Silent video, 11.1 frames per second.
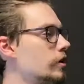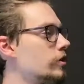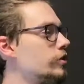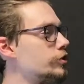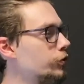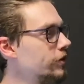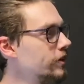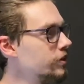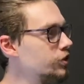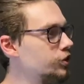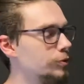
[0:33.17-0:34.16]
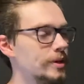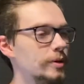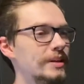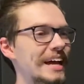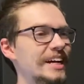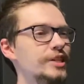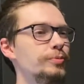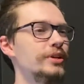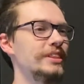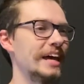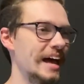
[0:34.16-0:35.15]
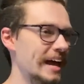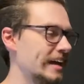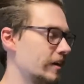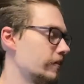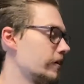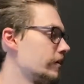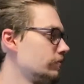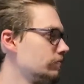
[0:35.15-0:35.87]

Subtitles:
The Saurians should be able to exploit the heck out of that.